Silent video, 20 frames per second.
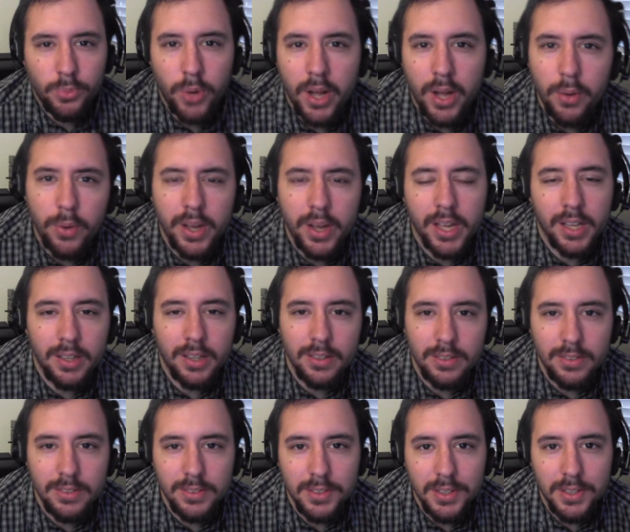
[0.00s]
why wait?
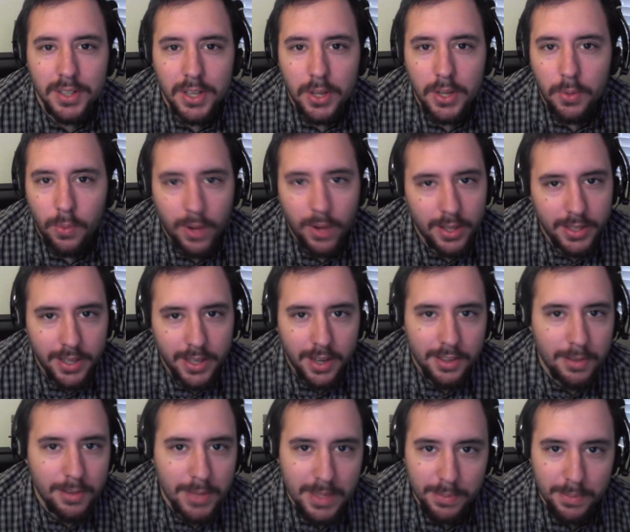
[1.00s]
Why
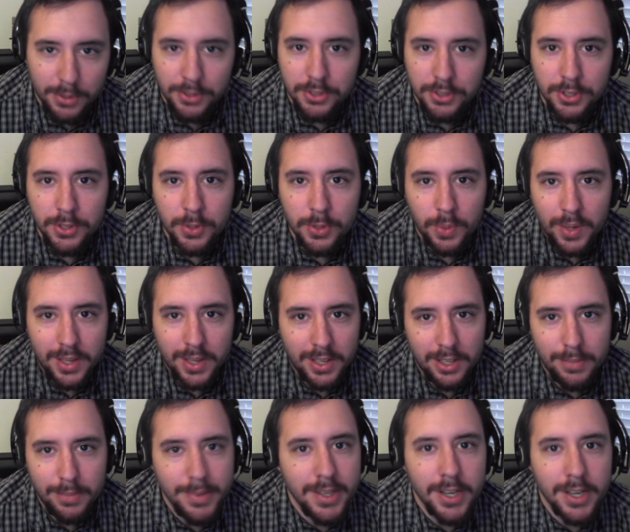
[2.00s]
let other people do
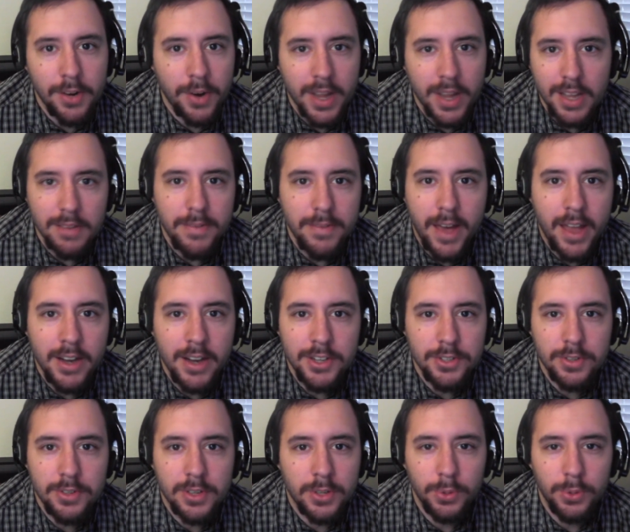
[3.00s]
what could be a great
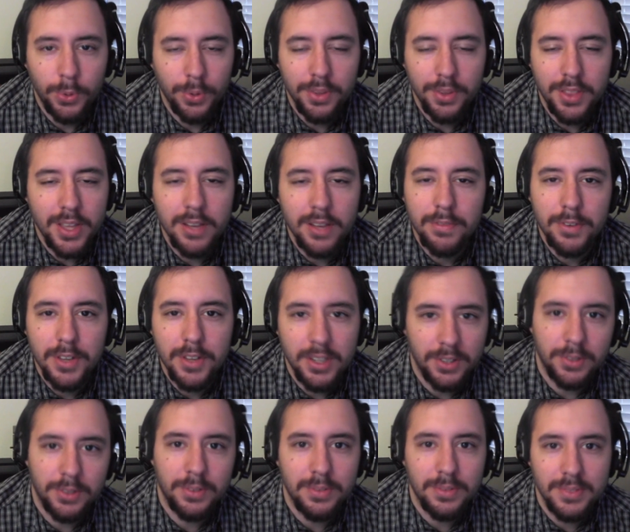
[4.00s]
advantage or a cool thing for
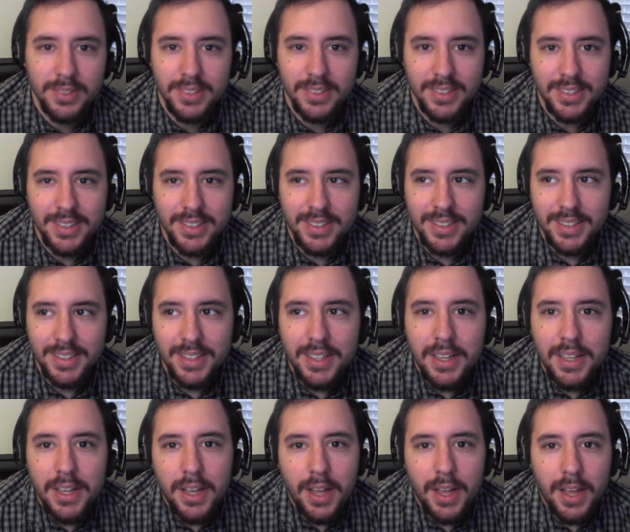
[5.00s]
you?
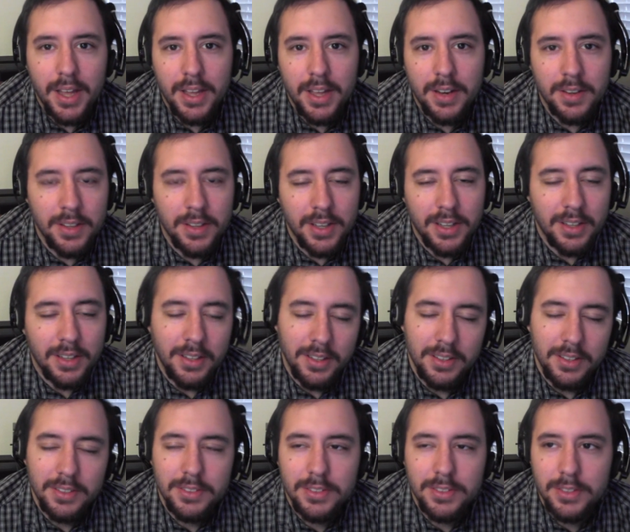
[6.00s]
And yeah,
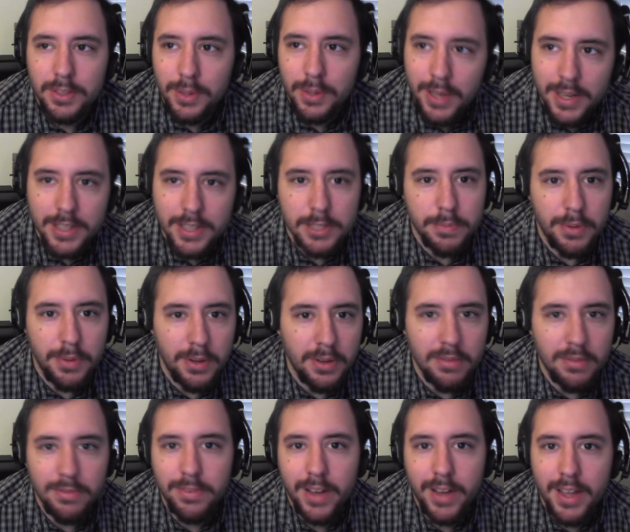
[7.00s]
go ahead,
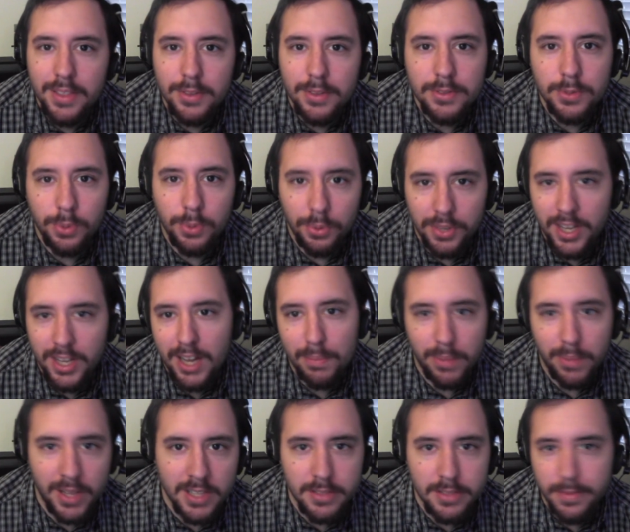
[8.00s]
experiment, find those cool
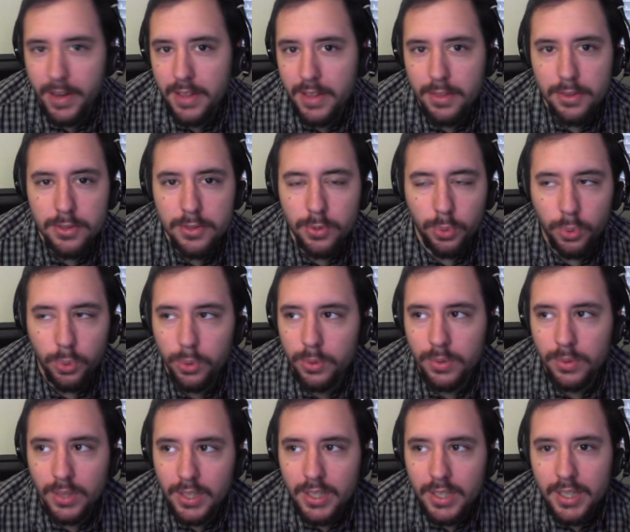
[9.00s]
top lanes, find those
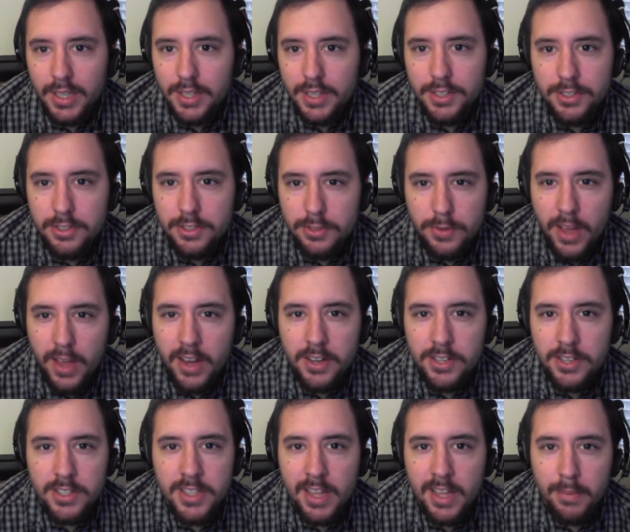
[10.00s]
cool just
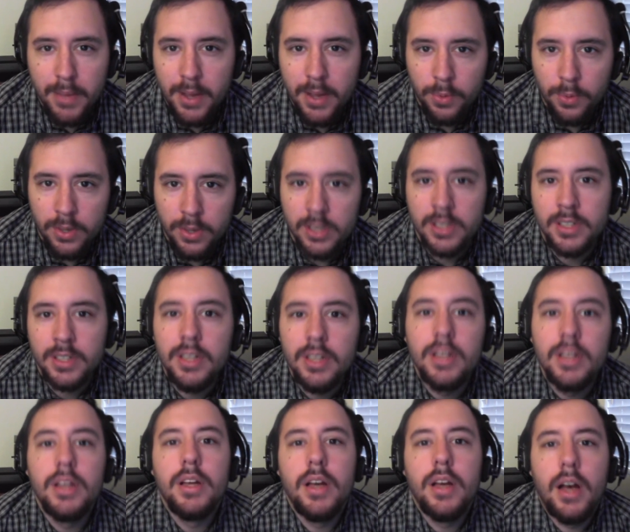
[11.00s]
strategies that might work.
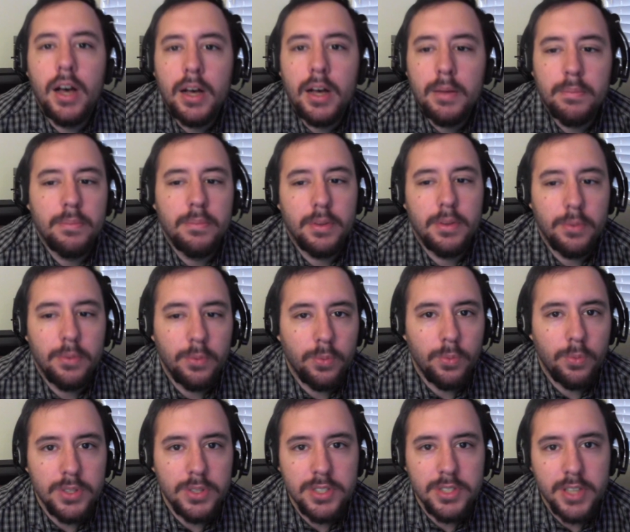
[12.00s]

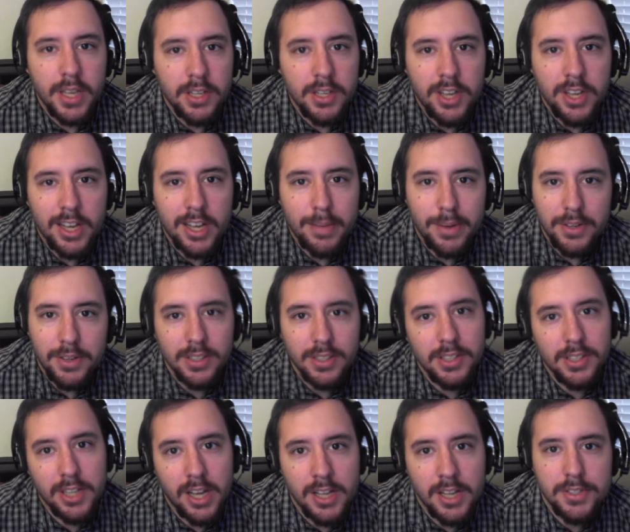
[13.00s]
Once again, to talk about
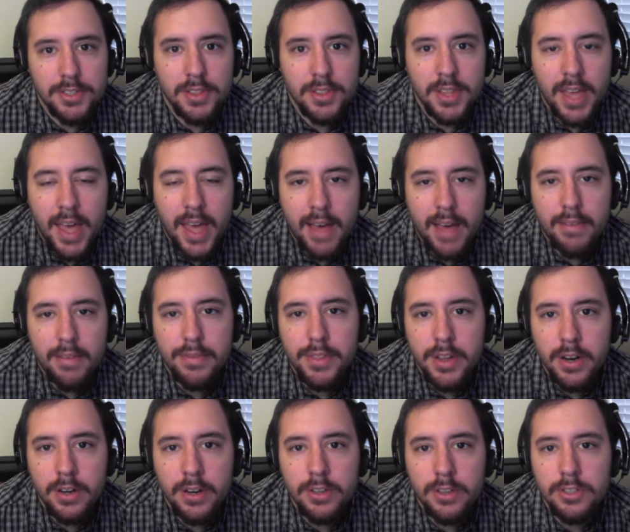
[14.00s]
Dignitas, they have
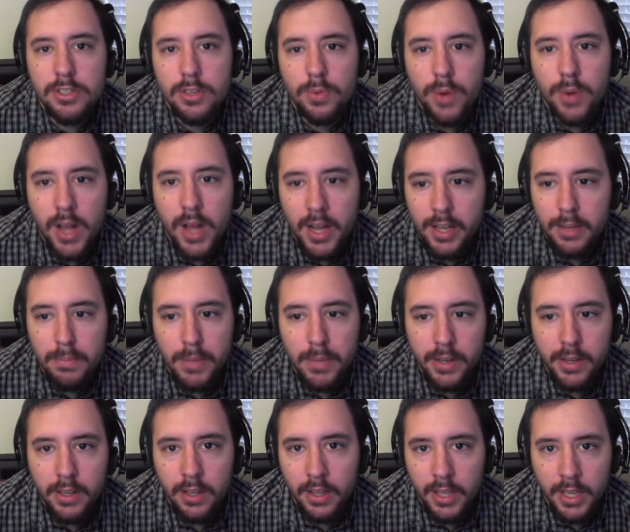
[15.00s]
their Soraka
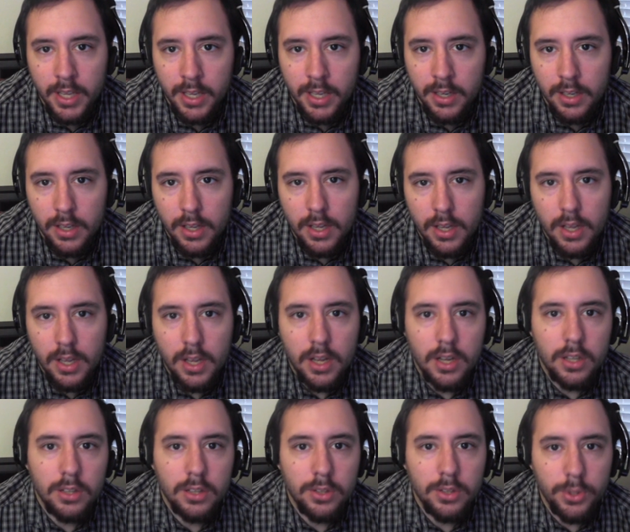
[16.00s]
mid lane,
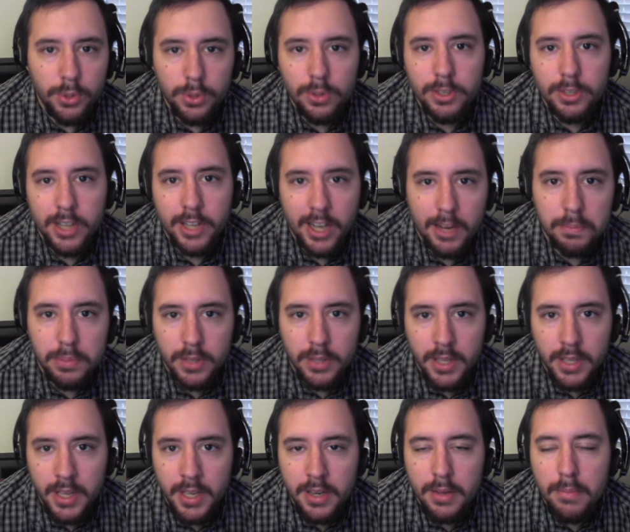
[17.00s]
Lulu
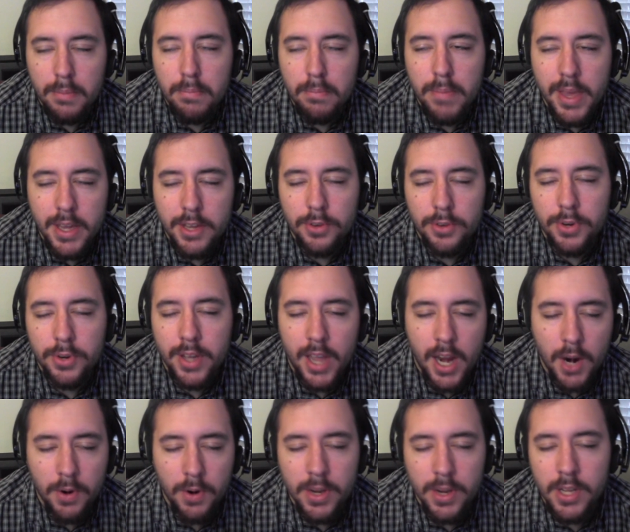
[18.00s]
top lane, make your
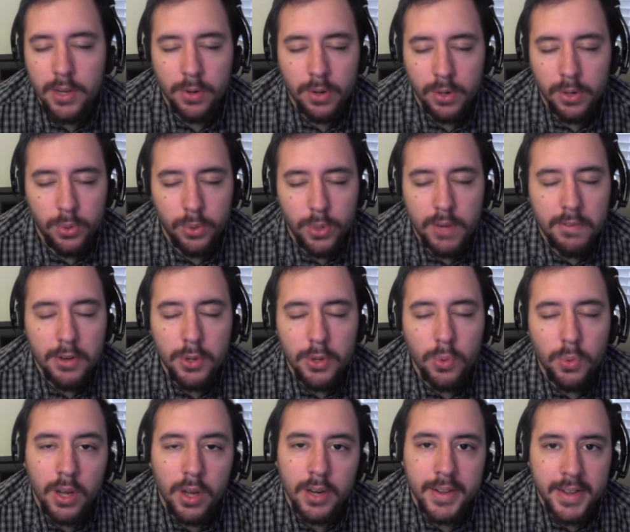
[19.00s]
carry or whoever
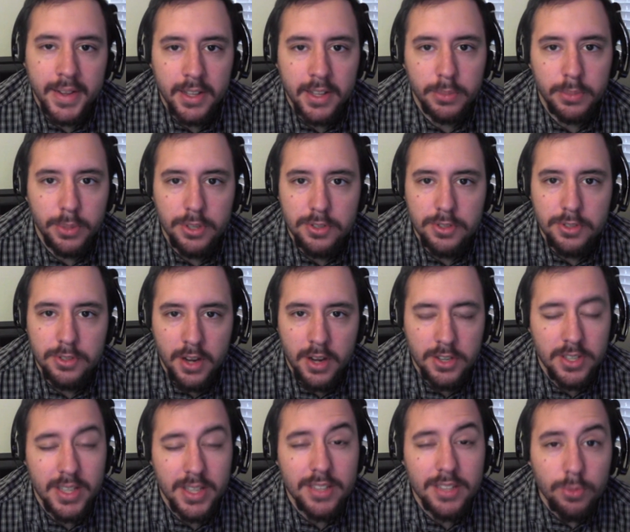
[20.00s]
you want unkillable
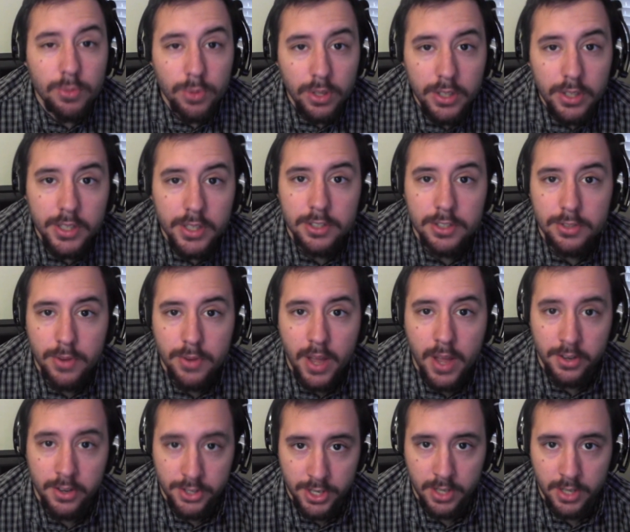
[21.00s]
strategy. That's a really good
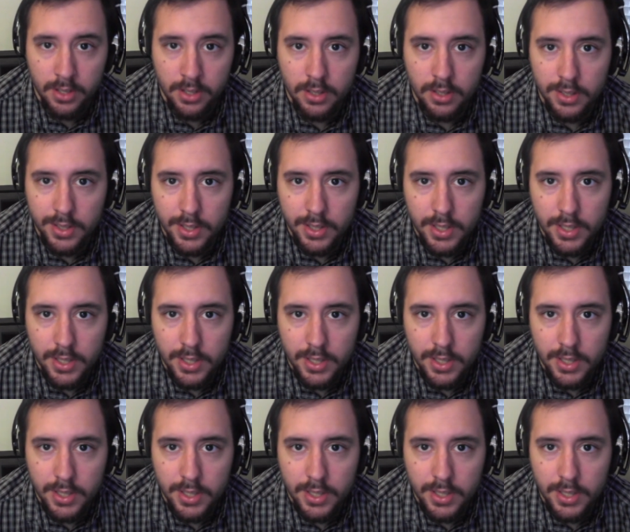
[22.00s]
strategy.